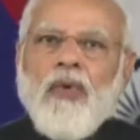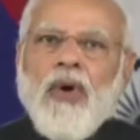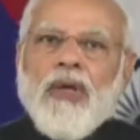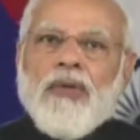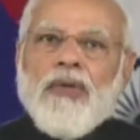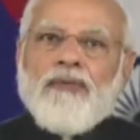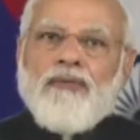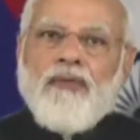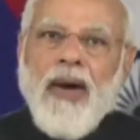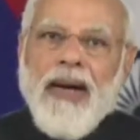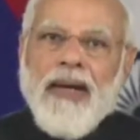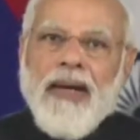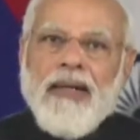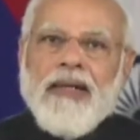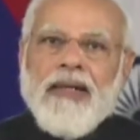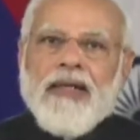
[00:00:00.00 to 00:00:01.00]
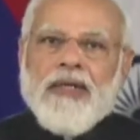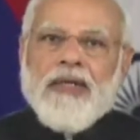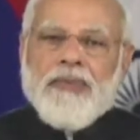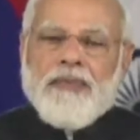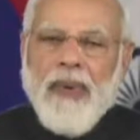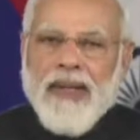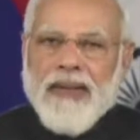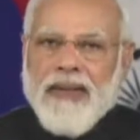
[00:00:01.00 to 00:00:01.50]
who was widely
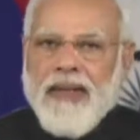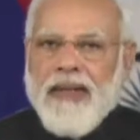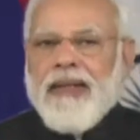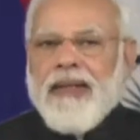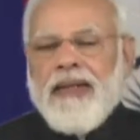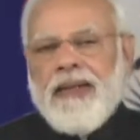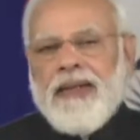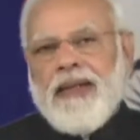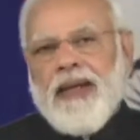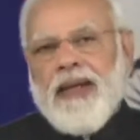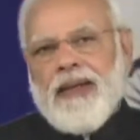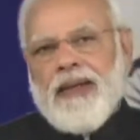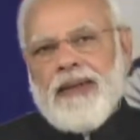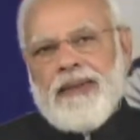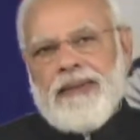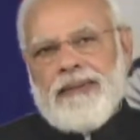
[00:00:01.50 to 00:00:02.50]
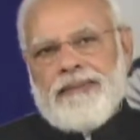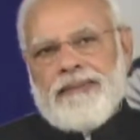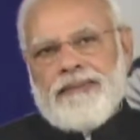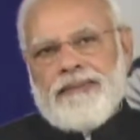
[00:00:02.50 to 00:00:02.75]
respected in India.